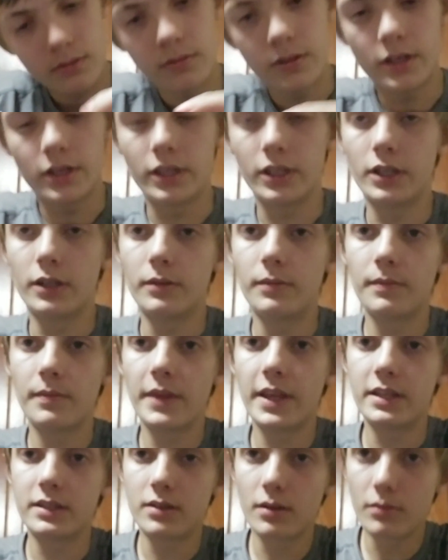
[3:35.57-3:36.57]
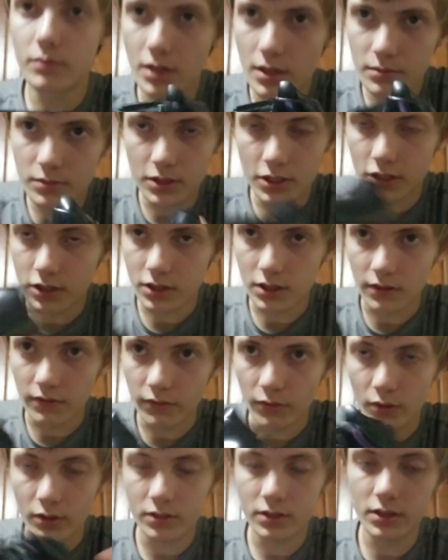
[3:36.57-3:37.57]
There you go. And sometimes you just need
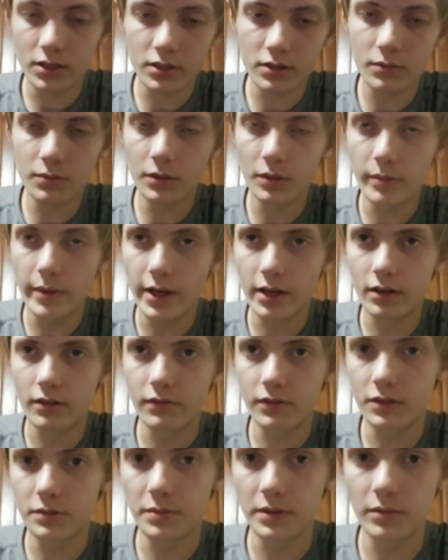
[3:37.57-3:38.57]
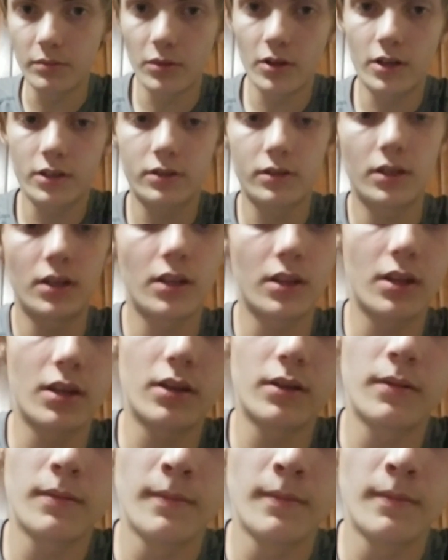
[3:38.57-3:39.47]
force. It doesn't really matter if it's being blocked or anything.